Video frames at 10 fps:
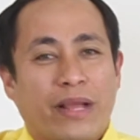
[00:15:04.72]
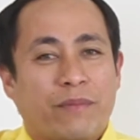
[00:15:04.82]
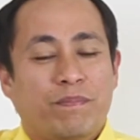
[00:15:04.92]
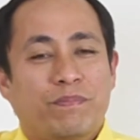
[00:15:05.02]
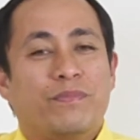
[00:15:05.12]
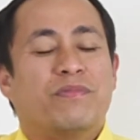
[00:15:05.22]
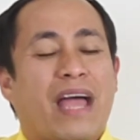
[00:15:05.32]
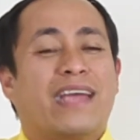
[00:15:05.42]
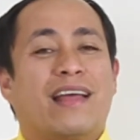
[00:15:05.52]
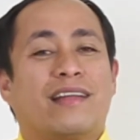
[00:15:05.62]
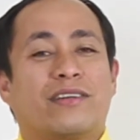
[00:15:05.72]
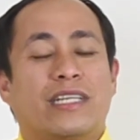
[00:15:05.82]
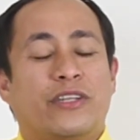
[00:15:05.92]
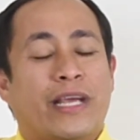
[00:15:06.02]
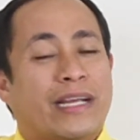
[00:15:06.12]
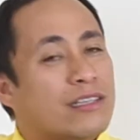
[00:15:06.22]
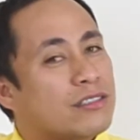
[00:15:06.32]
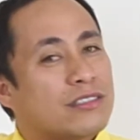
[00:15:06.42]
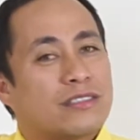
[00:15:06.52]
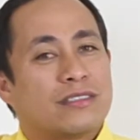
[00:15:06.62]
lived 900
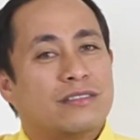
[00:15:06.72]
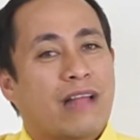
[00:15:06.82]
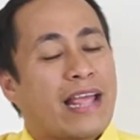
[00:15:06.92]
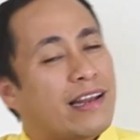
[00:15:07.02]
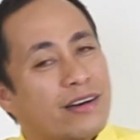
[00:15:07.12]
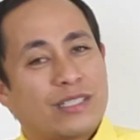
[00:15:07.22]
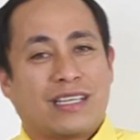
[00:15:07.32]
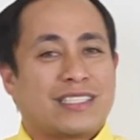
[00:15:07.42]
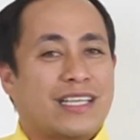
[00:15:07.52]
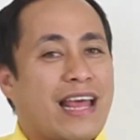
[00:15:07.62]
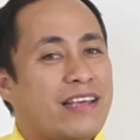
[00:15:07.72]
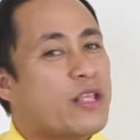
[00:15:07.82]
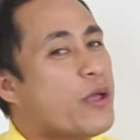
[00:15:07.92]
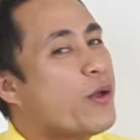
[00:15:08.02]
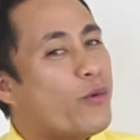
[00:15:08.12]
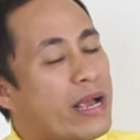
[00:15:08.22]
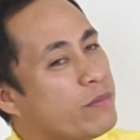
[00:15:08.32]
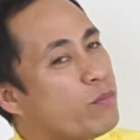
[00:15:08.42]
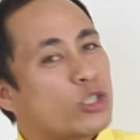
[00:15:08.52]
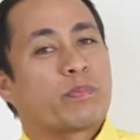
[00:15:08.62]
years, 969? Why
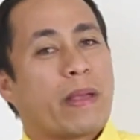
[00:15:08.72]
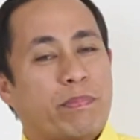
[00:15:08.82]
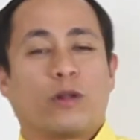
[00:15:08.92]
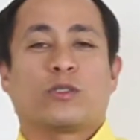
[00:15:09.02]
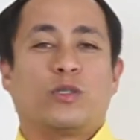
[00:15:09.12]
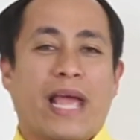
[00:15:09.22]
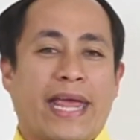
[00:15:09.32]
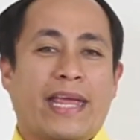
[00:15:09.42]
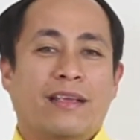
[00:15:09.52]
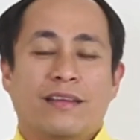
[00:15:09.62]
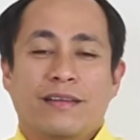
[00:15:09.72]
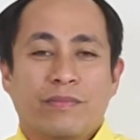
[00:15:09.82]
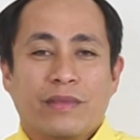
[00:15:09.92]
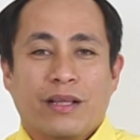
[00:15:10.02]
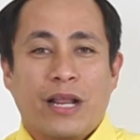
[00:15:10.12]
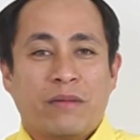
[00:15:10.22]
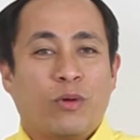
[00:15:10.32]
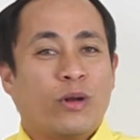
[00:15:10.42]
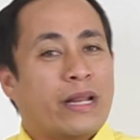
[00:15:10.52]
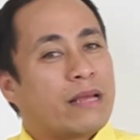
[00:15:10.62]
most people today live
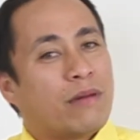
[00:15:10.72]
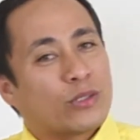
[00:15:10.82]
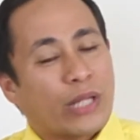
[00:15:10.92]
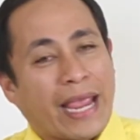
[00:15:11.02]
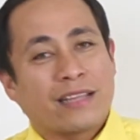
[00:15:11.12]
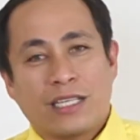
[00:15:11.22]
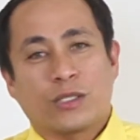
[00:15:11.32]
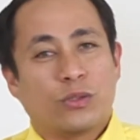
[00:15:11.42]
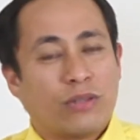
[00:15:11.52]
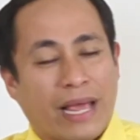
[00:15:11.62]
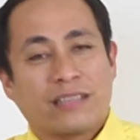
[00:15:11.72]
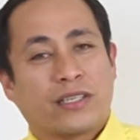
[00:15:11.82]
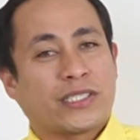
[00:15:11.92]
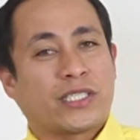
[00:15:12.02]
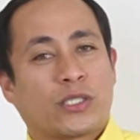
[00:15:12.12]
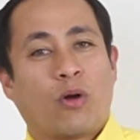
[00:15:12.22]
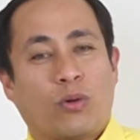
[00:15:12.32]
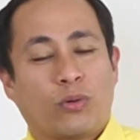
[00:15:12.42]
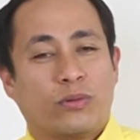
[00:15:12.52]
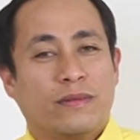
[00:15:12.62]
only about 80 to 90 years
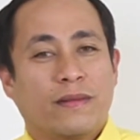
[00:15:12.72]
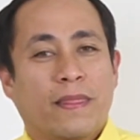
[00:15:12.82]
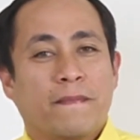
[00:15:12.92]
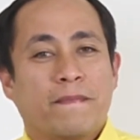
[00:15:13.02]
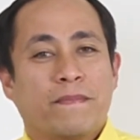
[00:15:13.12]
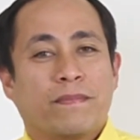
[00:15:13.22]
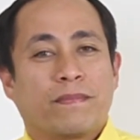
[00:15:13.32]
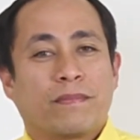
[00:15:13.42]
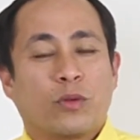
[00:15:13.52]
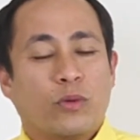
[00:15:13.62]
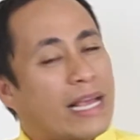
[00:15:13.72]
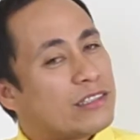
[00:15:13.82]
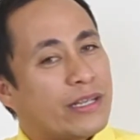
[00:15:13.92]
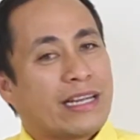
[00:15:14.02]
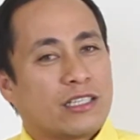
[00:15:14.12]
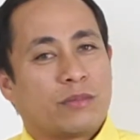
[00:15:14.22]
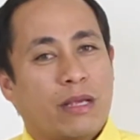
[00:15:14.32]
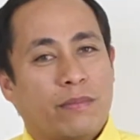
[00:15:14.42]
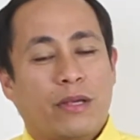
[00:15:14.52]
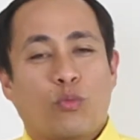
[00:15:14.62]
old? To 90 years,
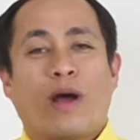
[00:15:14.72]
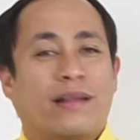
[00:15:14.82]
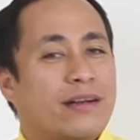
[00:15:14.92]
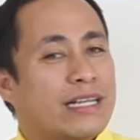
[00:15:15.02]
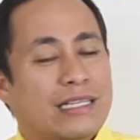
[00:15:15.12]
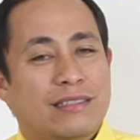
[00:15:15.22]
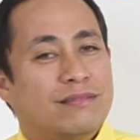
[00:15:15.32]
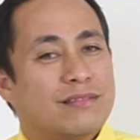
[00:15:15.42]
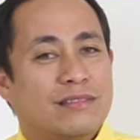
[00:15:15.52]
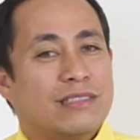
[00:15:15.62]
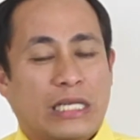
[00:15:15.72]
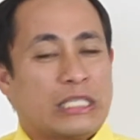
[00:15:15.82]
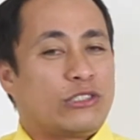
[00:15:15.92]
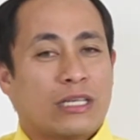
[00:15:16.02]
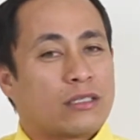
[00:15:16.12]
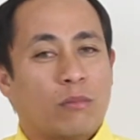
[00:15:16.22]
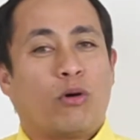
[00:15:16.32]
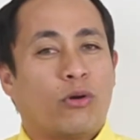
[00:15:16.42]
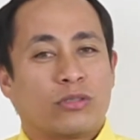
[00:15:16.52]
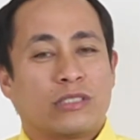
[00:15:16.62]
maybe 100 is just a
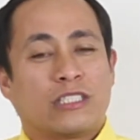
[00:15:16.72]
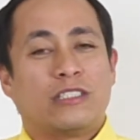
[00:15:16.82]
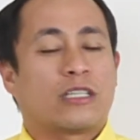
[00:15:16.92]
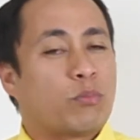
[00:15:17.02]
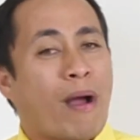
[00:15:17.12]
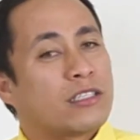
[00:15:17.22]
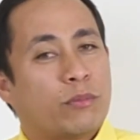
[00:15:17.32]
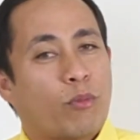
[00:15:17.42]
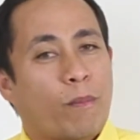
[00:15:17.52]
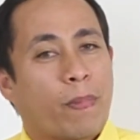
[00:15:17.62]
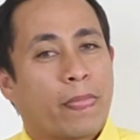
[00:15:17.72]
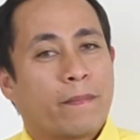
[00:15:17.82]
bonus, it's just maximum.